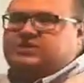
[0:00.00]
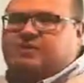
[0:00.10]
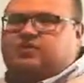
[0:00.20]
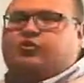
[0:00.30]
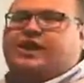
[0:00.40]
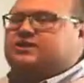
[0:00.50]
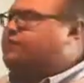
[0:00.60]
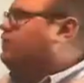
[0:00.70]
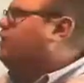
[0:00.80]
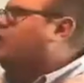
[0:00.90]
is being
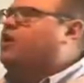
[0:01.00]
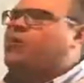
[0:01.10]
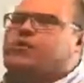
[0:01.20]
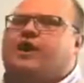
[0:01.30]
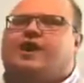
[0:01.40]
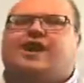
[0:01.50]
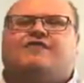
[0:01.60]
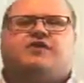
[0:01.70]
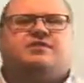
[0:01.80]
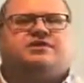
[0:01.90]
transferred without
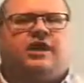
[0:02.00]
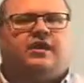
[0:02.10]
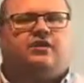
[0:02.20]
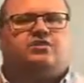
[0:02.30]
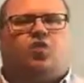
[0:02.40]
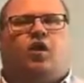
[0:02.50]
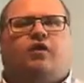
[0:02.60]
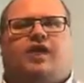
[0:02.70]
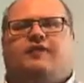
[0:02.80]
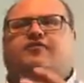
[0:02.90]
having a mistake. So
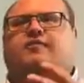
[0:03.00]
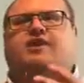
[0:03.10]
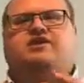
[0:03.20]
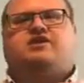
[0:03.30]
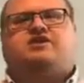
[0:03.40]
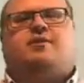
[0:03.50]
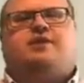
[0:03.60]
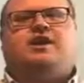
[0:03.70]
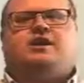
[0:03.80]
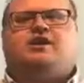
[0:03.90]
all that information is
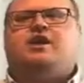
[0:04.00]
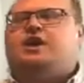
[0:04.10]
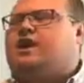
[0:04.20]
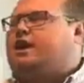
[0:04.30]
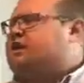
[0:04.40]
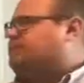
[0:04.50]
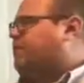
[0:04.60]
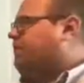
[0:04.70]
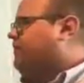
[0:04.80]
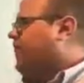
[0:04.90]
coming in, it's
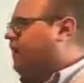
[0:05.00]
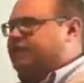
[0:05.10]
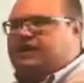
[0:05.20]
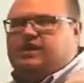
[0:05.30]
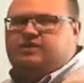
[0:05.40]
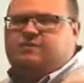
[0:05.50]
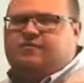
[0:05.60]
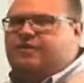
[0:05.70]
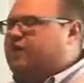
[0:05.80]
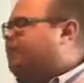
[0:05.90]
being validated, it's
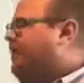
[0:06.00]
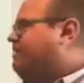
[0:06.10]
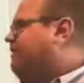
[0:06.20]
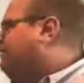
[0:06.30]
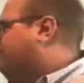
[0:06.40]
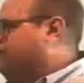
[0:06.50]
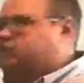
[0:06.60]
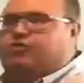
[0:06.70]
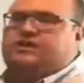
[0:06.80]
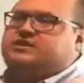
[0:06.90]
being verified, maybe the
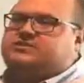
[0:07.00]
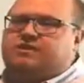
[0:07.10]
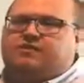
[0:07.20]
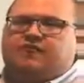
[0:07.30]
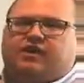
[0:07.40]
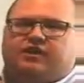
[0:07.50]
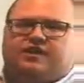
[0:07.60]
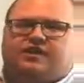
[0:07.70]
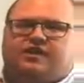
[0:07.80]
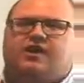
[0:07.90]
address is being
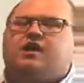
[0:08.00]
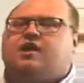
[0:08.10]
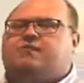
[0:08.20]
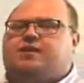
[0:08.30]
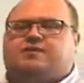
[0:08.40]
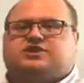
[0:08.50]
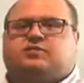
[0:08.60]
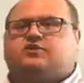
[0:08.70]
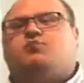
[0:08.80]
validated, maybe someone's